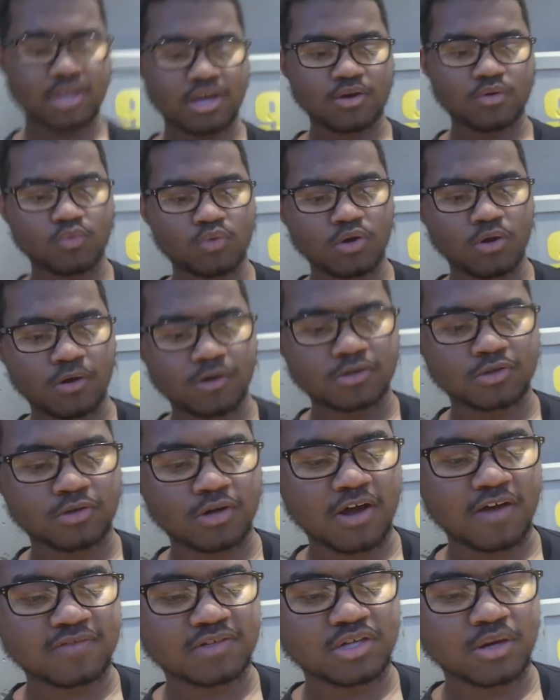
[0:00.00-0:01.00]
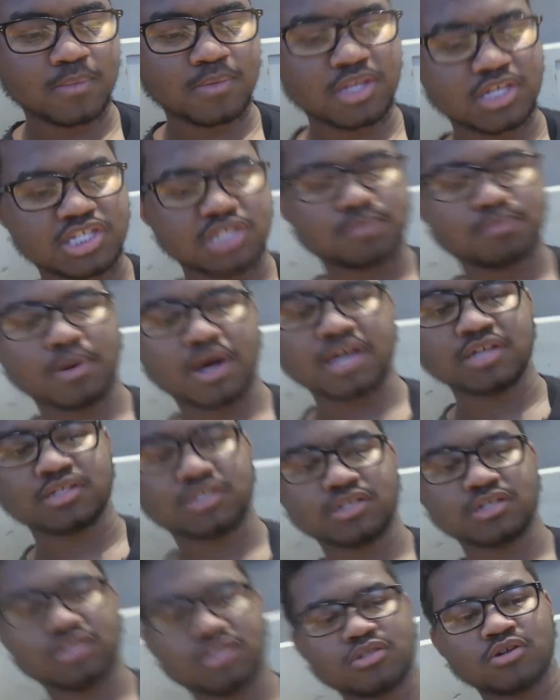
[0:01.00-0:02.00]
then we also have some of the
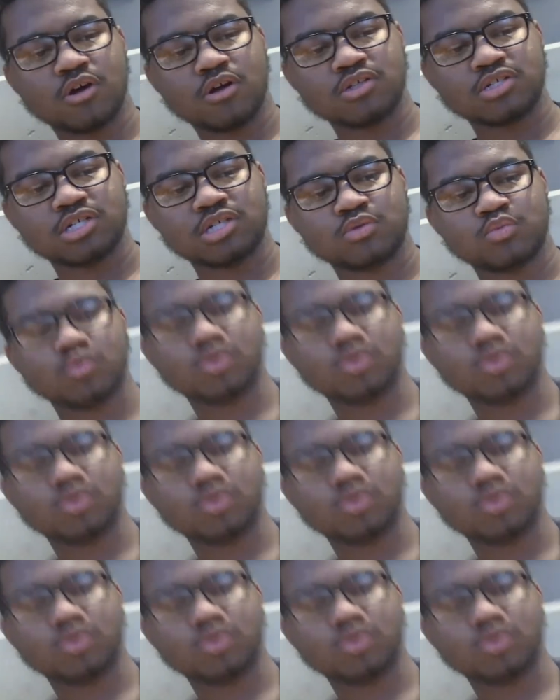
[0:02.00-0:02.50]
spicier sauces,